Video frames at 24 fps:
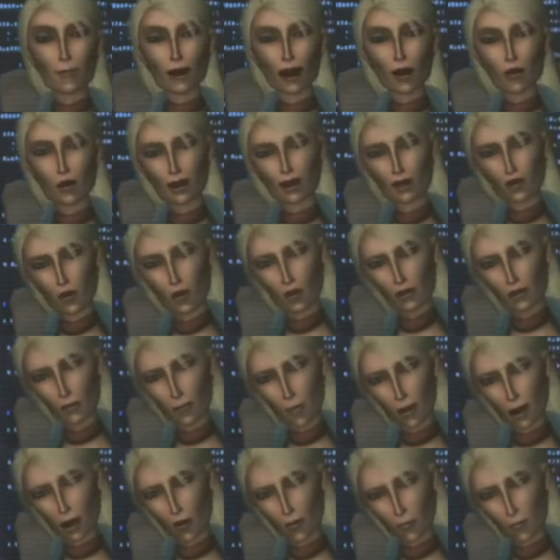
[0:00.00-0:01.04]
to kill you
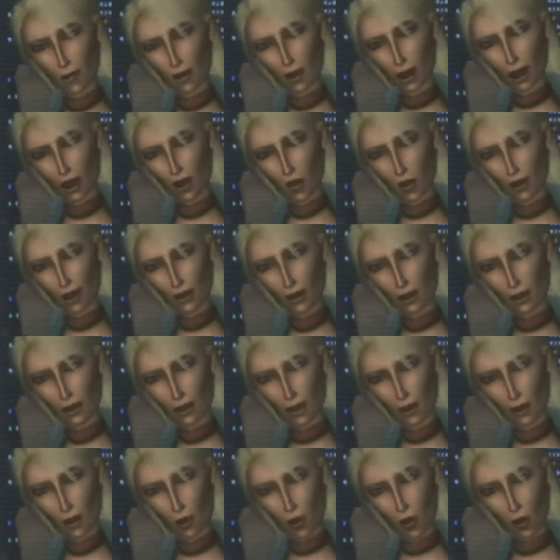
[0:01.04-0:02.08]
in cutscene
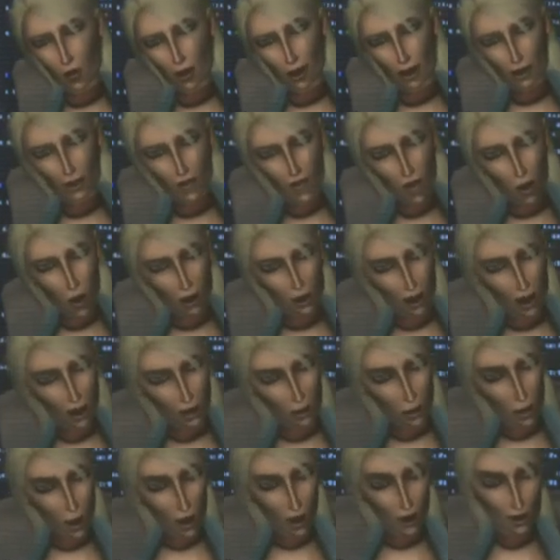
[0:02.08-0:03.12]
after manor blow up
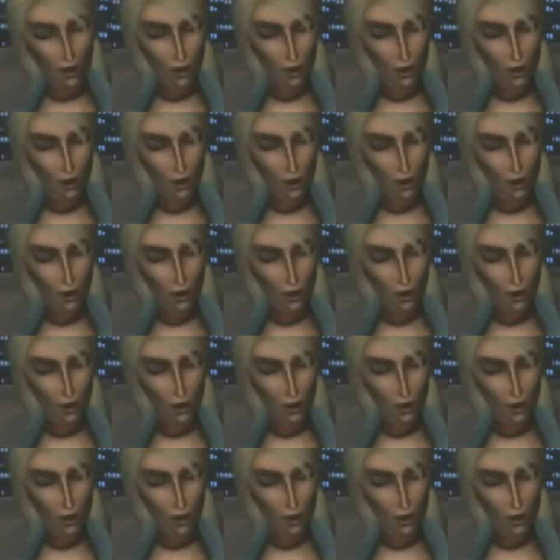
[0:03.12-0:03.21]
part?